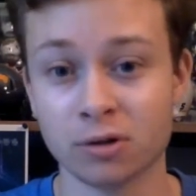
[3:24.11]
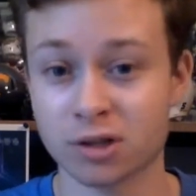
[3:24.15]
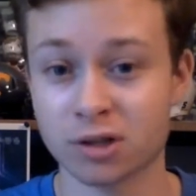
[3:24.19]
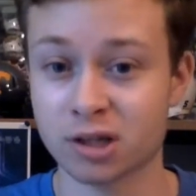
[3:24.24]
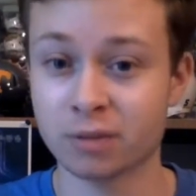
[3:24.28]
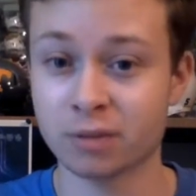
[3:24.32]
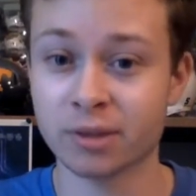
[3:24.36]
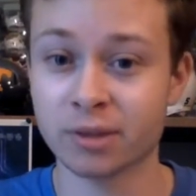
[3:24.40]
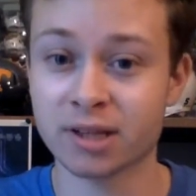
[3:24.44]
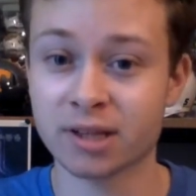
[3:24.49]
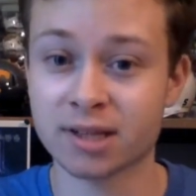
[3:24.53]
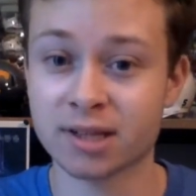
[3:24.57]
It's
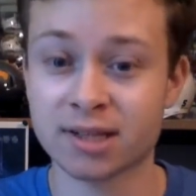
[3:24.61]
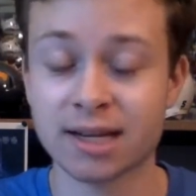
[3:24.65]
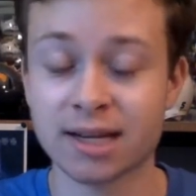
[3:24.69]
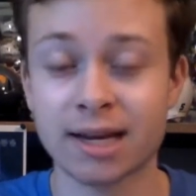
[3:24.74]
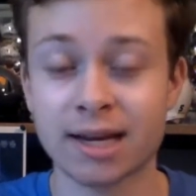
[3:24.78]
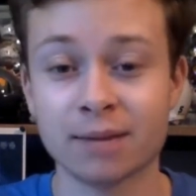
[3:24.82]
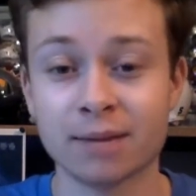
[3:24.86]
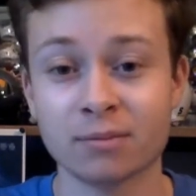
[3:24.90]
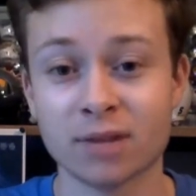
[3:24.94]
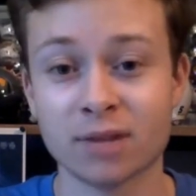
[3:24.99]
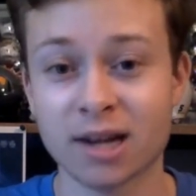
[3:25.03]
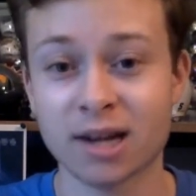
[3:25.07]
going to be the
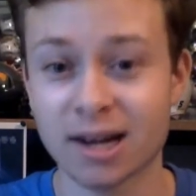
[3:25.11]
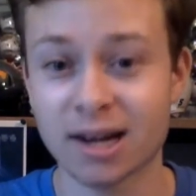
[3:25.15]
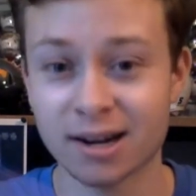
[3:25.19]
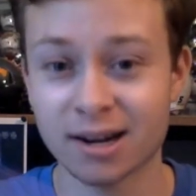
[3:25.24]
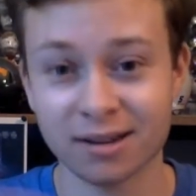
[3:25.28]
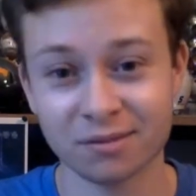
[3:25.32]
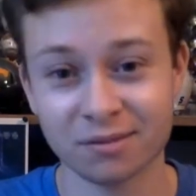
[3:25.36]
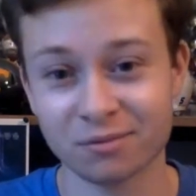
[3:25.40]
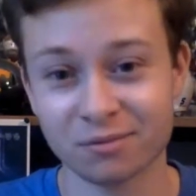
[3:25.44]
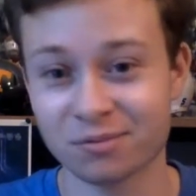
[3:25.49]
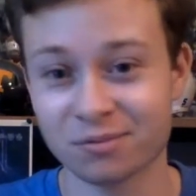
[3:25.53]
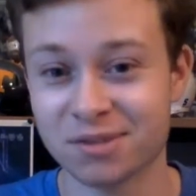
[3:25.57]
same kind
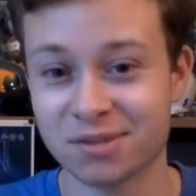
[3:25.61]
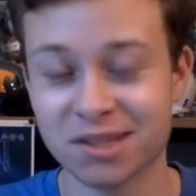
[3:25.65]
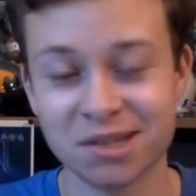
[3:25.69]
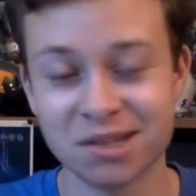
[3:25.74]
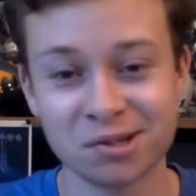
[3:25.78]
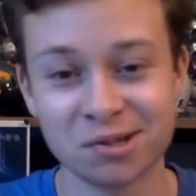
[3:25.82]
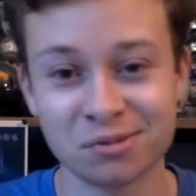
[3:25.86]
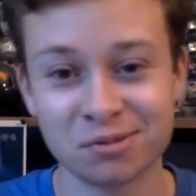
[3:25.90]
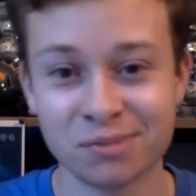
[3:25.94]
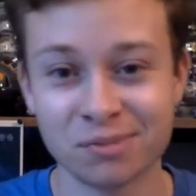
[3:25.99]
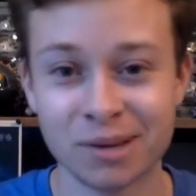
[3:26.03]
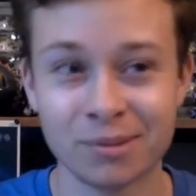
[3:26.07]
of
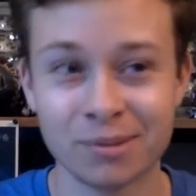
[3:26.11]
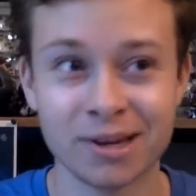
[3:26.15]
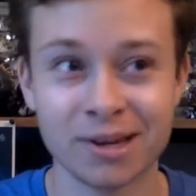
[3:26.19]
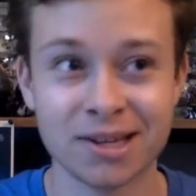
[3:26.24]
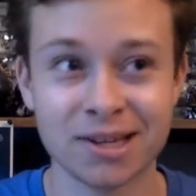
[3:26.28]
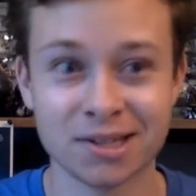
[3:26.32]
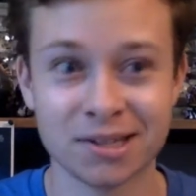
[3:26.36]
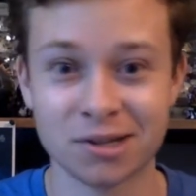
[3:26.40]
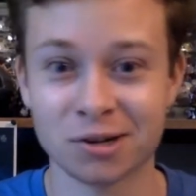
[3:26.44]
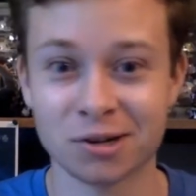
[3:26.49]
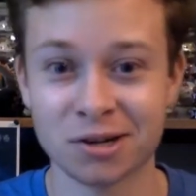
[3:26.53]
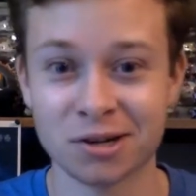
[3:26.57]
deal maybe
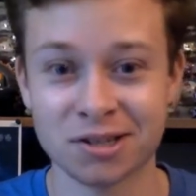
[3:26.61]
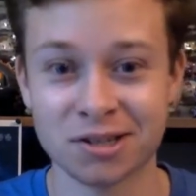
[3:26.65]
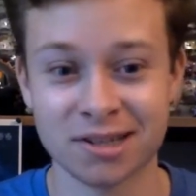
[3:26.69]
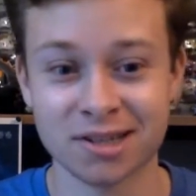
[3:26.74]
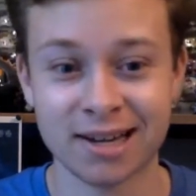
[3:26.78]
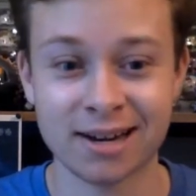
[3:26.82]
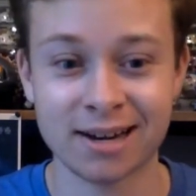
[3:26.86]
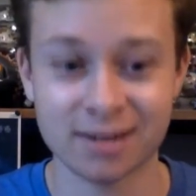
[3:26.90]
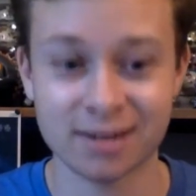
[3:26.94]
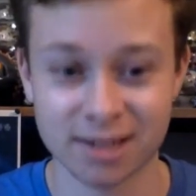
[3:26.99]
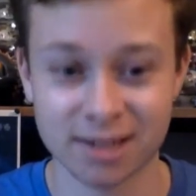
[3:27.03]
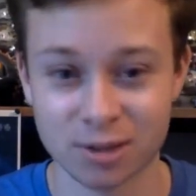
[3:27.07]
as Guardians of
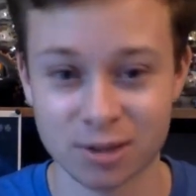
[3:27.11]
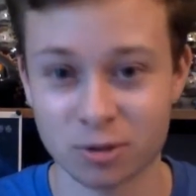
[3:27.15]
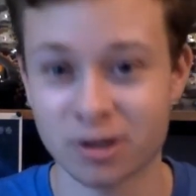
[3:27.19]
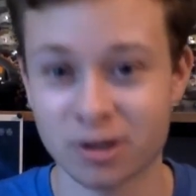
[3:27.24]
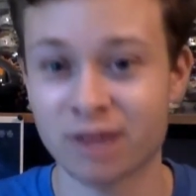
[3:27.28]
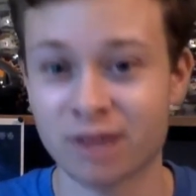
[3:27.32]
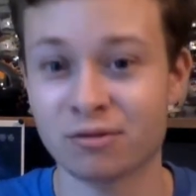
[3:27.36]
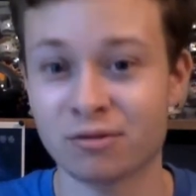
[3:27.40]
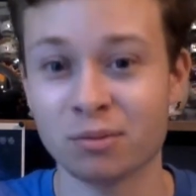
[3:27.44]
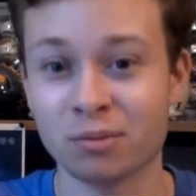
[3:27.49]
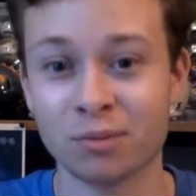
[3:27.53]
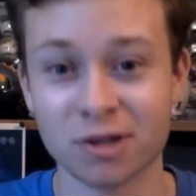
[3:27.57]
the Galaxy, where you
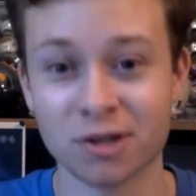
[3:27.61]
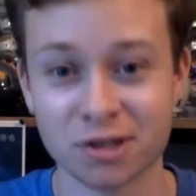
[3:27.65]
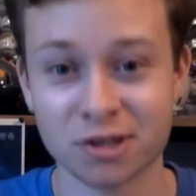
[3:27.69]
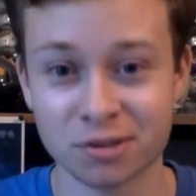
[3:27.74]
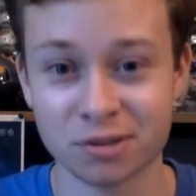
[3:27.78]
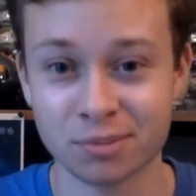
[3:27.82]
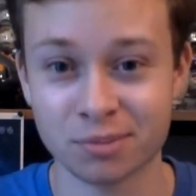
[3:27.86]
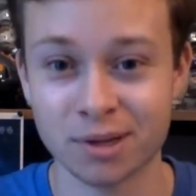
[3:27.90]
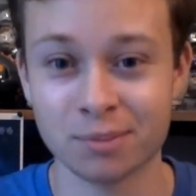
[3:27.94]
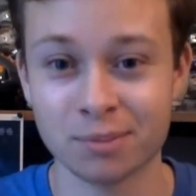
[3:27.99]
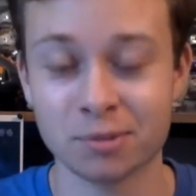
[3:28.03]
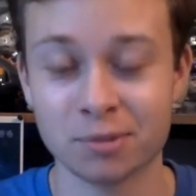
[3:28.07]
have a bunch
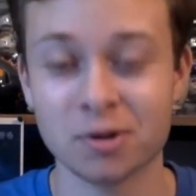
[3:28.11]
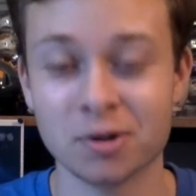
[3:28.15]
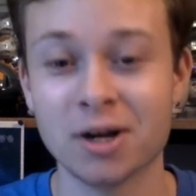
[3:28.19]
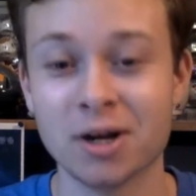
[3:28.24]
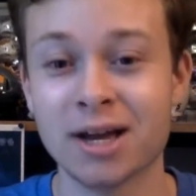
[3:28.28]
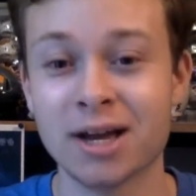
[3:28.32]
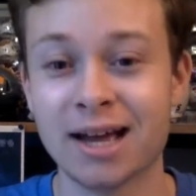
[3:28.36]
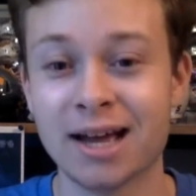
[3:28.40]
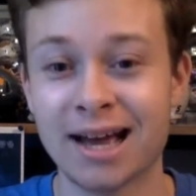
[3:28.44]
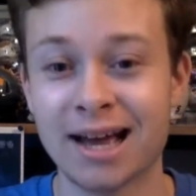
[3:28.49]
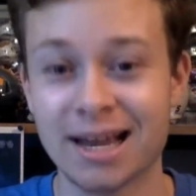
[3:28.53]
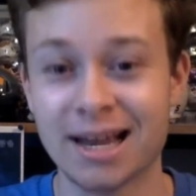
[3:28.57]
of people
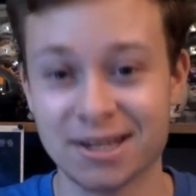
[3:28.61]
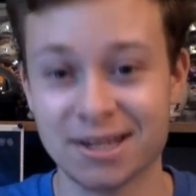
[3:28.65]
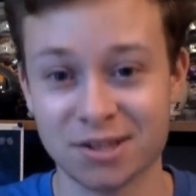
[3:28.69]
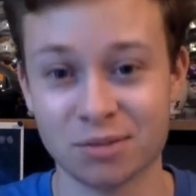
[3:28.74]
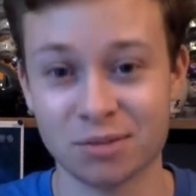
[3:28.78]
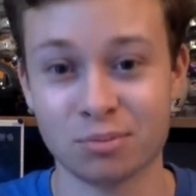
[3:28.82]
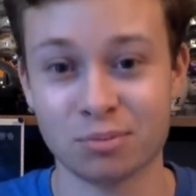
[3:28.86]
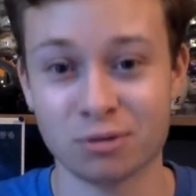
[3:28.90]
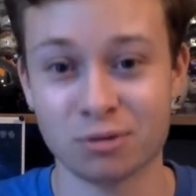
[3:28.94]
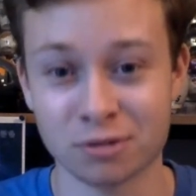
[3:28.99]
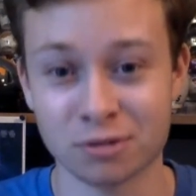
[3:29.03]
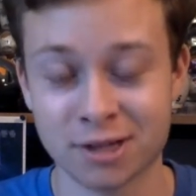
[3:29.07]
as the
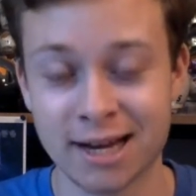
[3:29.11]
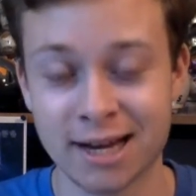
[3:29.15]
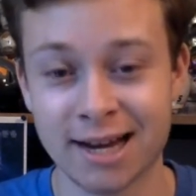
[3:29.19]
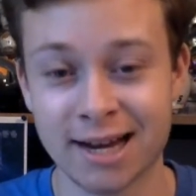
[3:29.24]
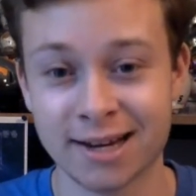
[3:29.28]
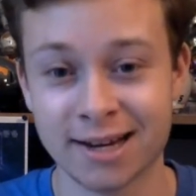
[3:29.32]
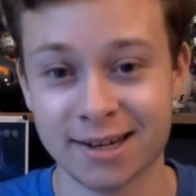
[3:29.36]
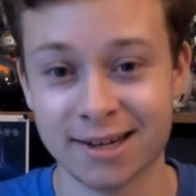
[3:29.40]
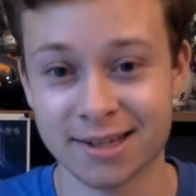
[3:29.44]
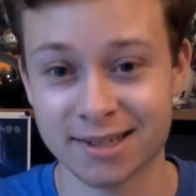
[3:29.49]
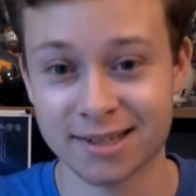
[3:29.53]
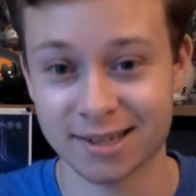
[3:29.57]

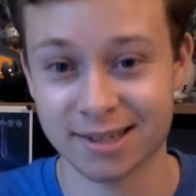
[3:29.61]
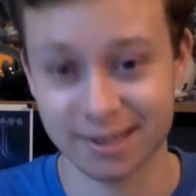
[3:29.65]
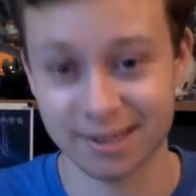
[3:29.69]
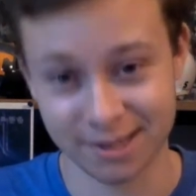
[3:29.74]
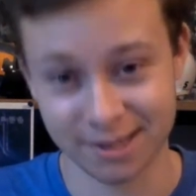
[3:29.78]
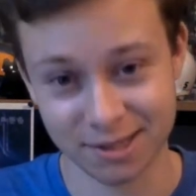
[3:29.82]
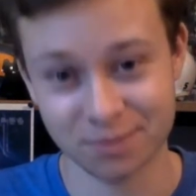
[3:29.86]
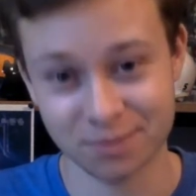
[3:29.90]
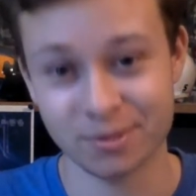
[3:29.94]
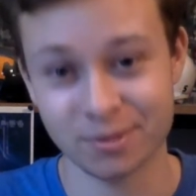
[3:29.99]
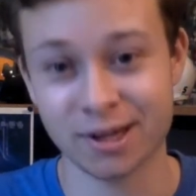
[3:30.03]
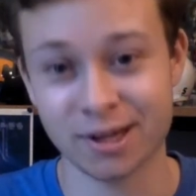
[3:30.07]
protagonists, like
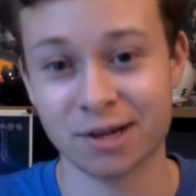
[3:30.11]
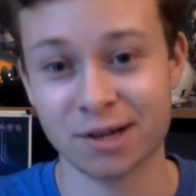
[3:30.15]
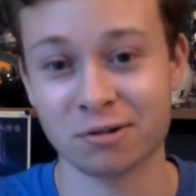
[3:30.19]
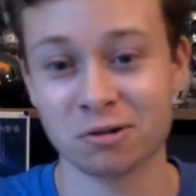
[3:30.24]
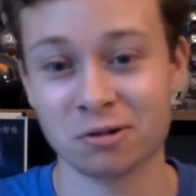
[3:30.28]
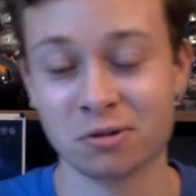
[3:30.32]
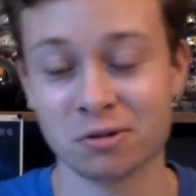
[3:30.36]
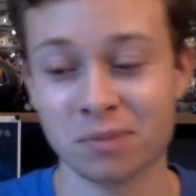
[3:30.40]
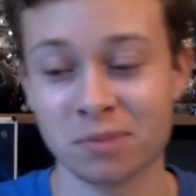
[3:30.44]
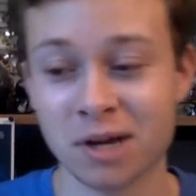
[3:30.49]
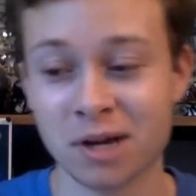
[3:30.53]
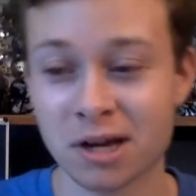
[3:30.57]
this main
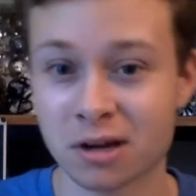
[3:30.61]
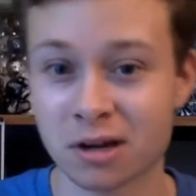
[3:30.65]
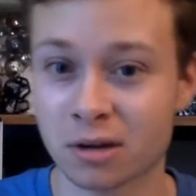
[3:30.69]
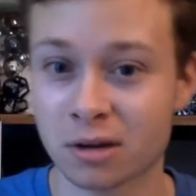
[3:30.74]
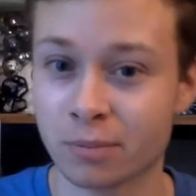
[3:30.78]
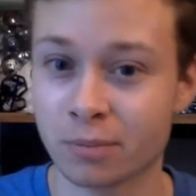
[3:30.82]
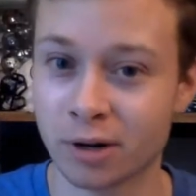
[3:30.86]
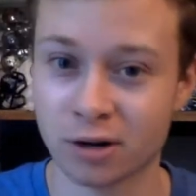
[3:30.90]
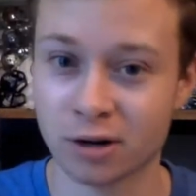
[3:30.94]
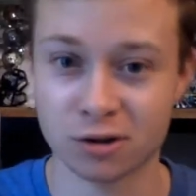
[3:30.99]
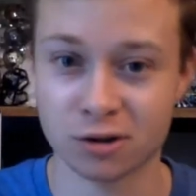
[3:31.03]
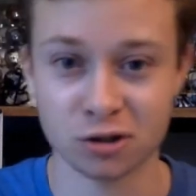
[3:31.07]
group,
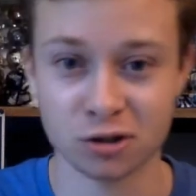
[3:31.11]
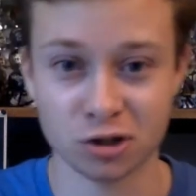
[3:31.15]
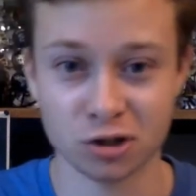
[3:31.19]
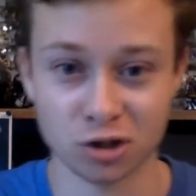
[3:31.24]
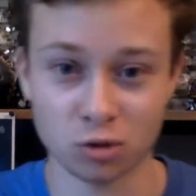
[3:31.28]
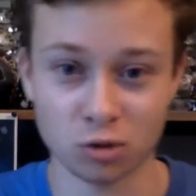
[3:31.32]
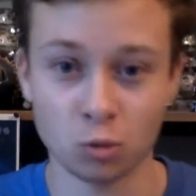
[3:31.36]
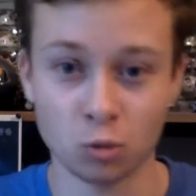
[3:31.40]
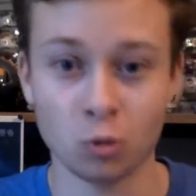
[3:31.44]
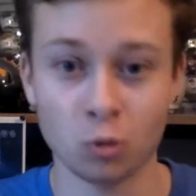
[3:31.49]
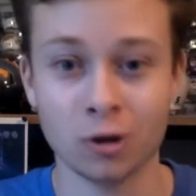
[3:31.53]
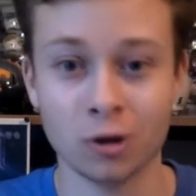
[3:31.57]
compared to
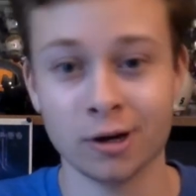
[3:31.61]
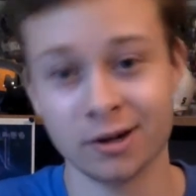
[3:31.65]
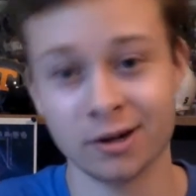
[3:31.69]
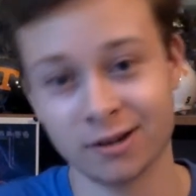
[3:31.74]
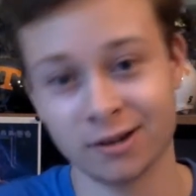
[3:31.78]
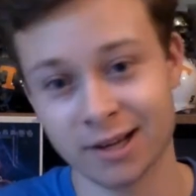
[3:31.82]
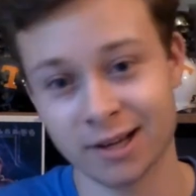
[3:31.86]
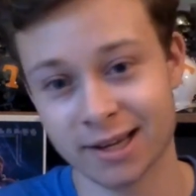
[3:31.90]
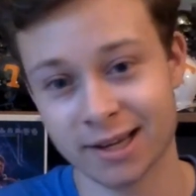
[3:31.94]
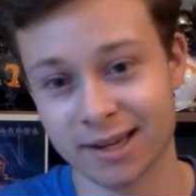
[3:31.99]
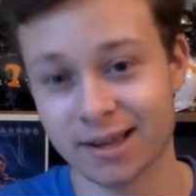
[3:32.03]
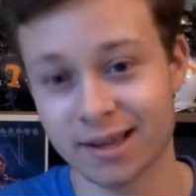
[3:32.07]
just one,
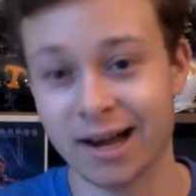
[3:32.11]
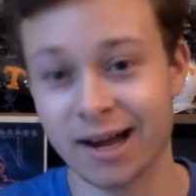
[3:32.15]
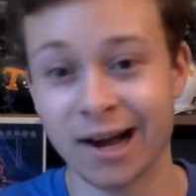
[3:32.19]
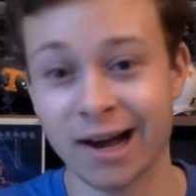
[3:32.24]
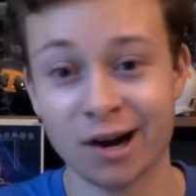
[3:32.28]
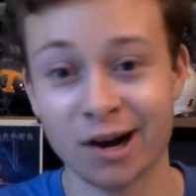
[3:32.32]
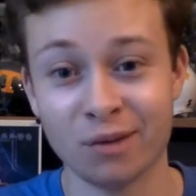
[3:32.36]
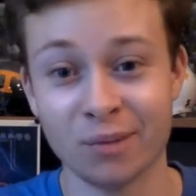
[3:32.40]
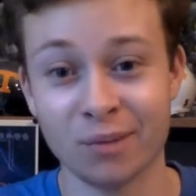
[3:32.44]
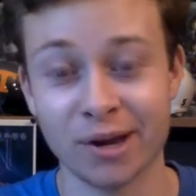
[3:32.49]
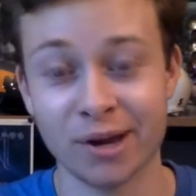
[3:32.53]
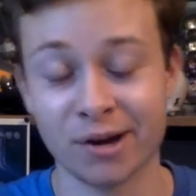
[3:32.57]
like
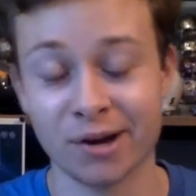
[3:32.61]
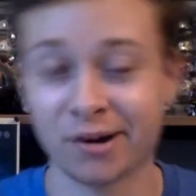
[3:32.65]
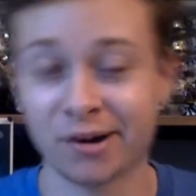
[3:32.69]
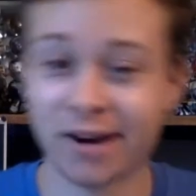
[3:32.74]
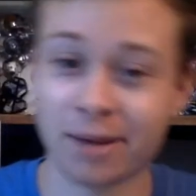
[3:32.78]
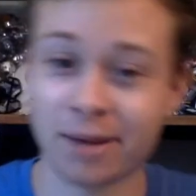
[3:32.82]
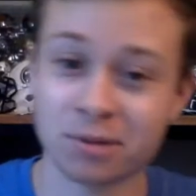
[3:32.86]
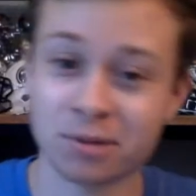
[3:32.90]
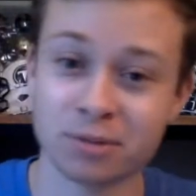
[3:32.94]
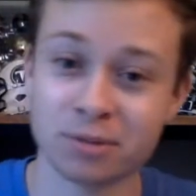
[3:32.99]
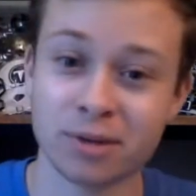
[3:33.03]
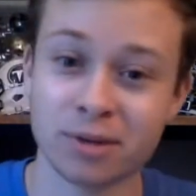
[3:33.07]
Iron Man or
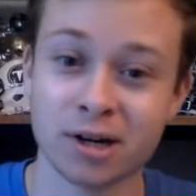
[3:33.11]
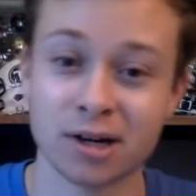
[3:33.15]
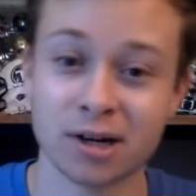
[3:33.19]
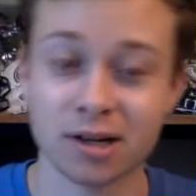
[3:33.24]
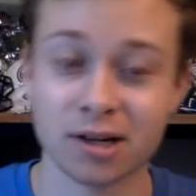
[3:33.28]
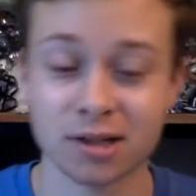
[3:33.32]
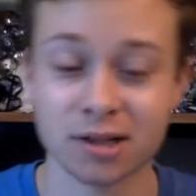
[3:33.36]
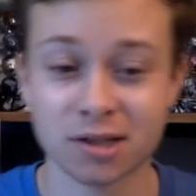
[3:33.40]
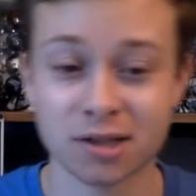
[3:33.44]
Captain America.